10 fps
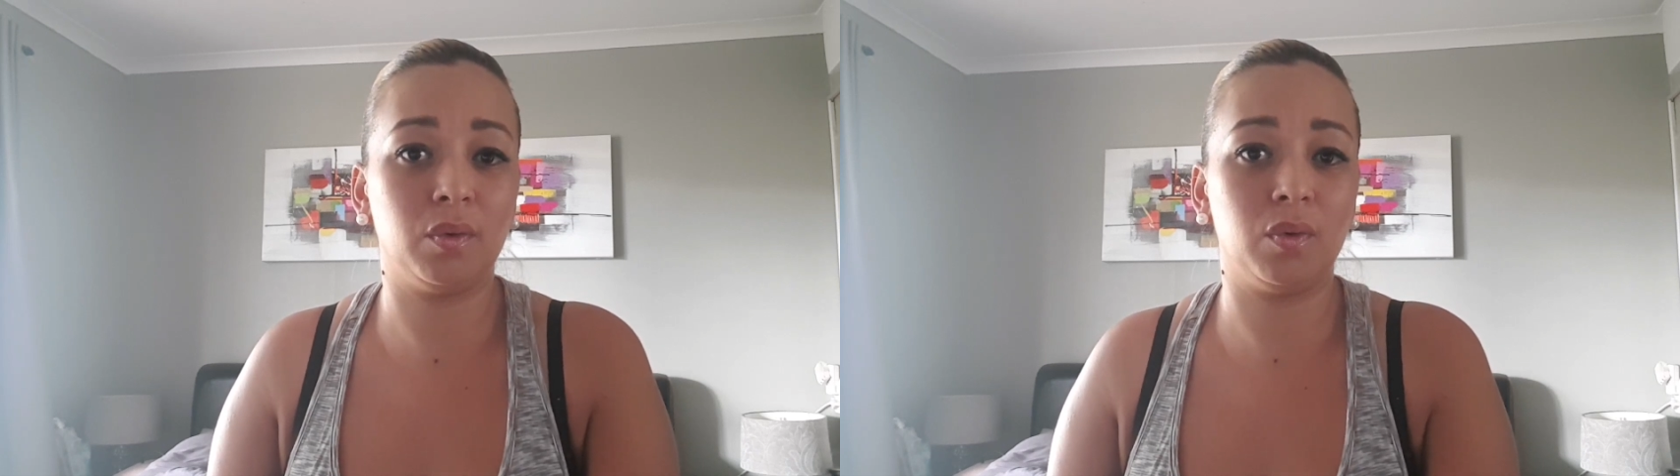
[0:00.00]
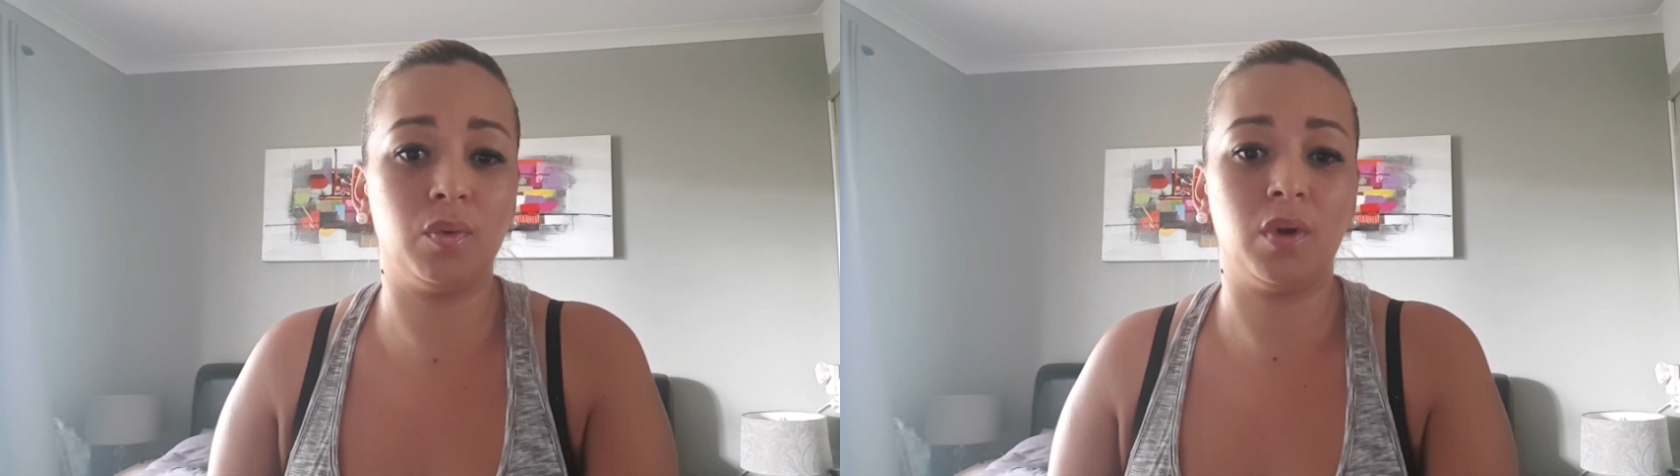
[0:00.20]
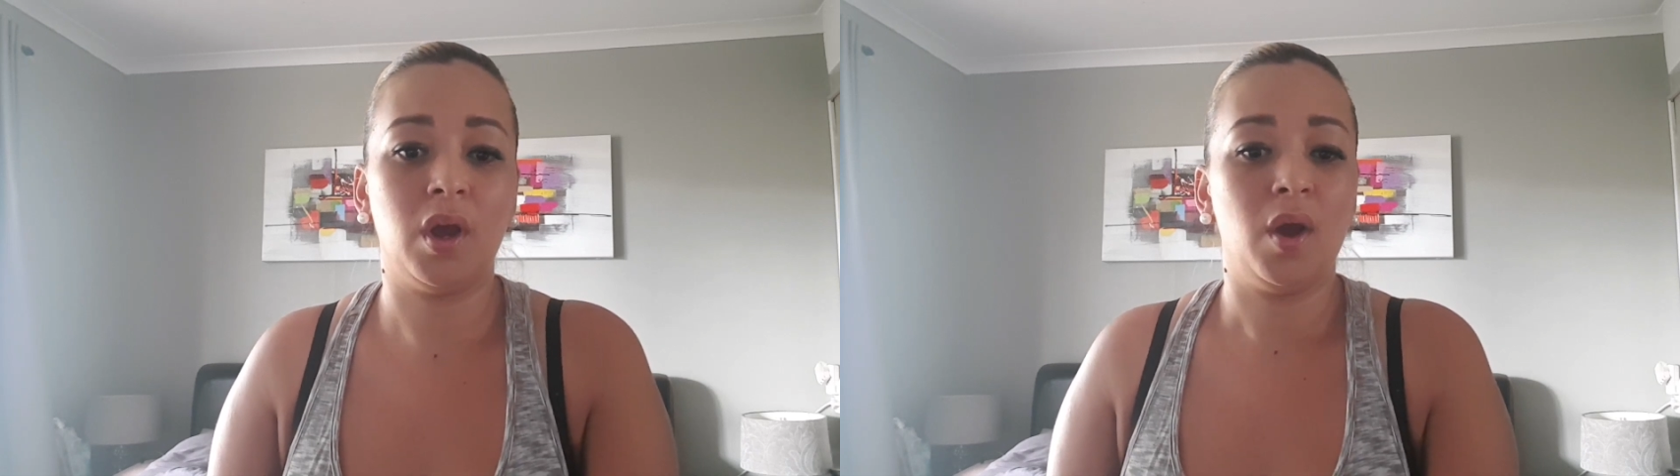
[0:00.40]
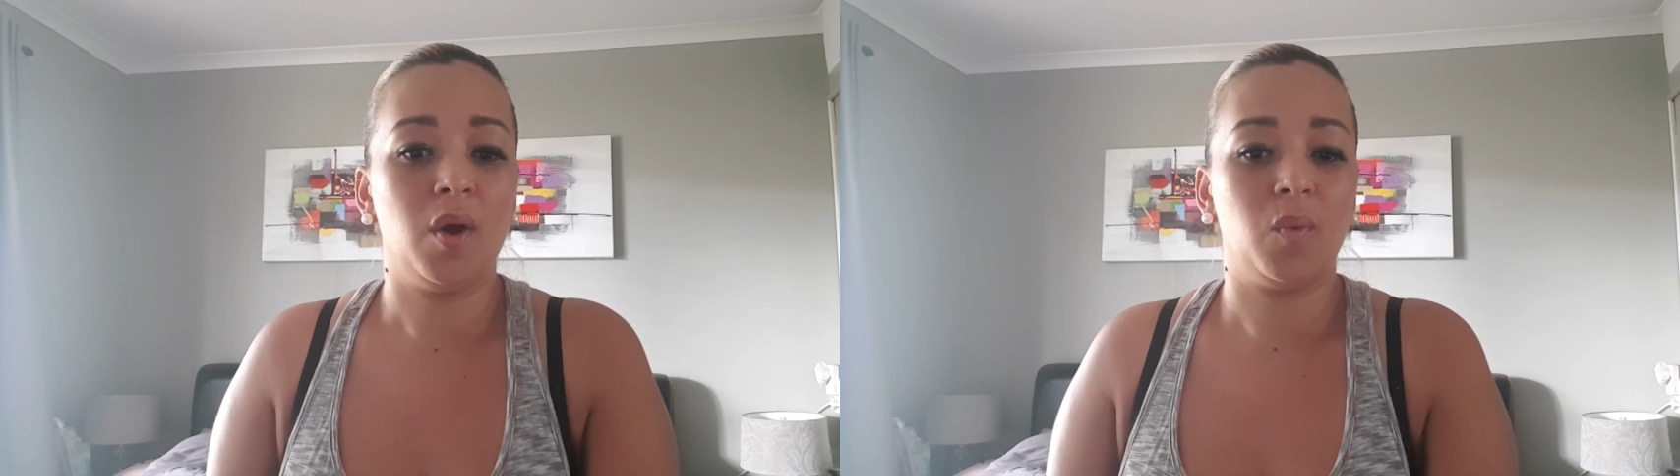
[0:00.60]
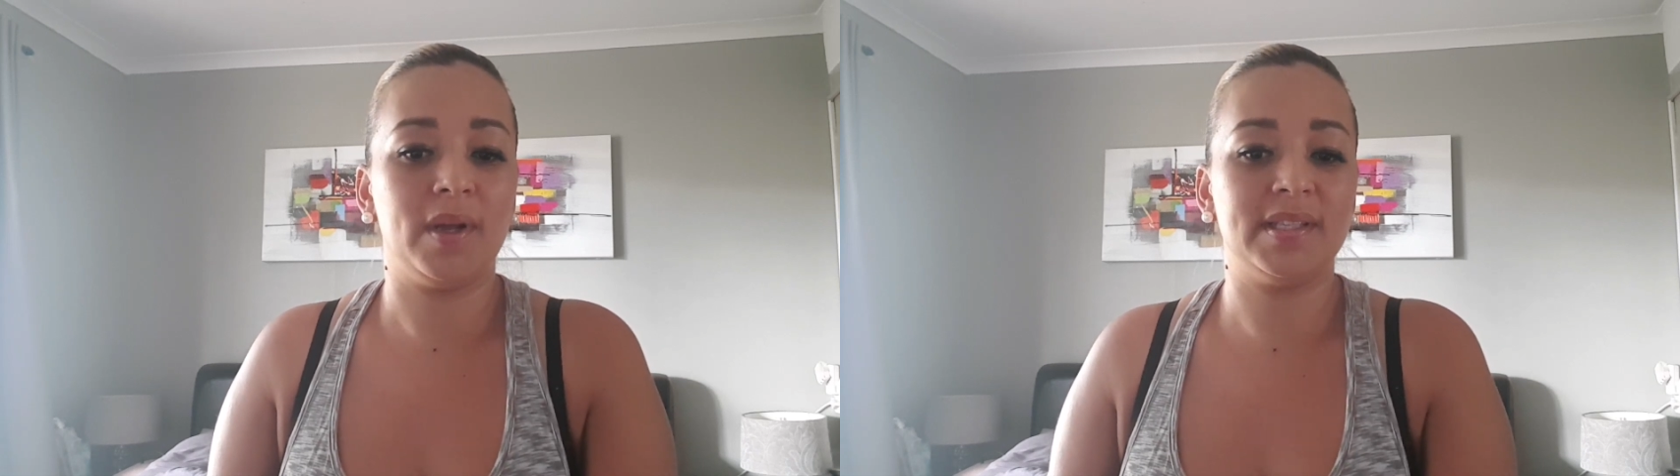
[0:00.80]
or
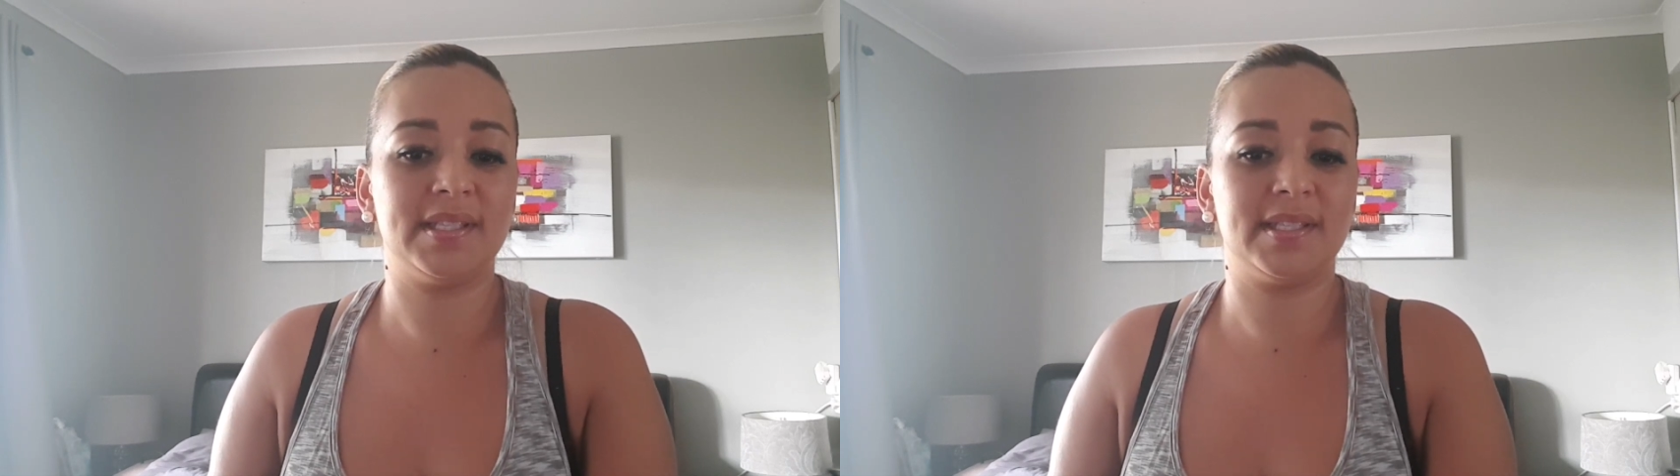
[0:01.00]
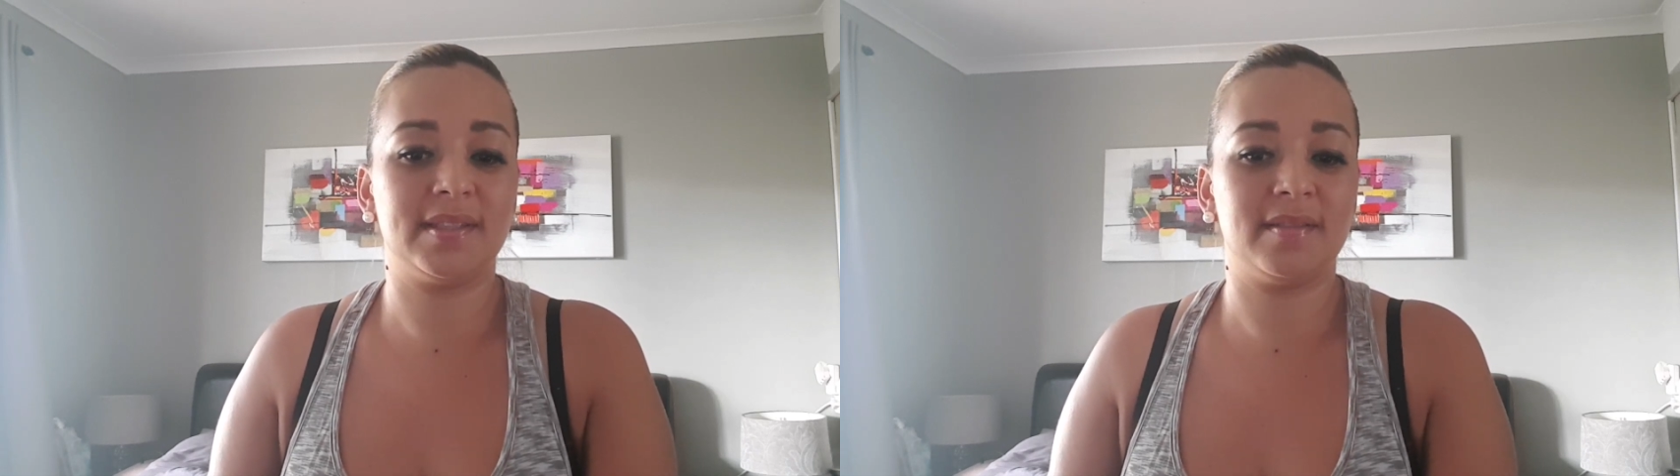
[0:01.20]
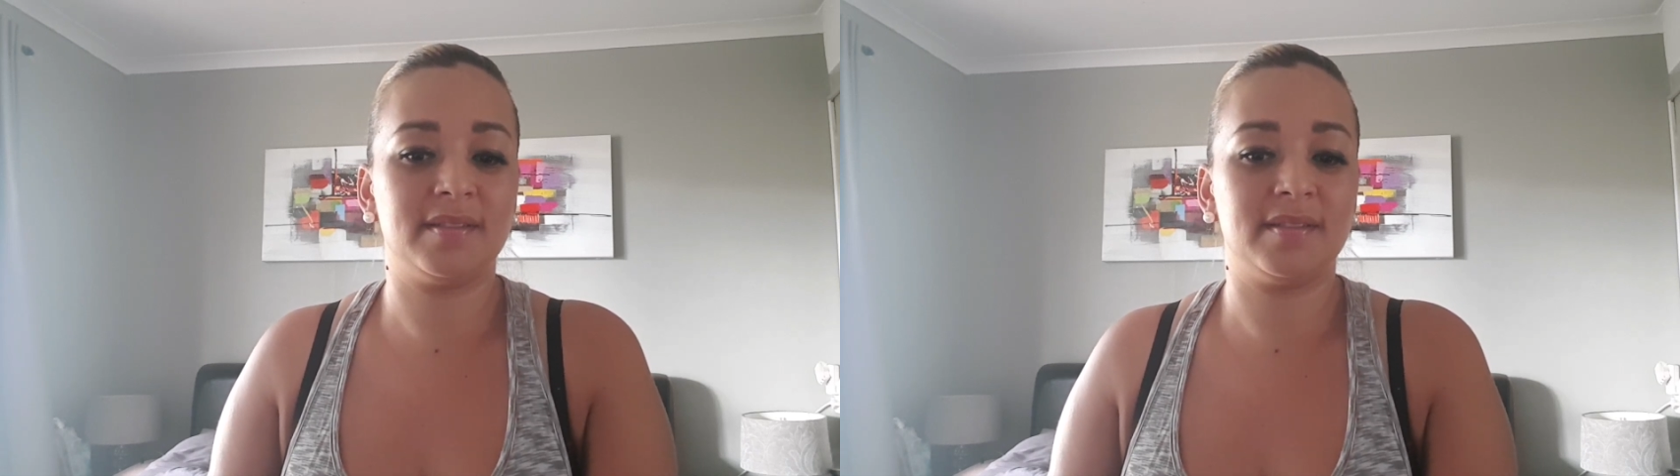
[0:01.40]
once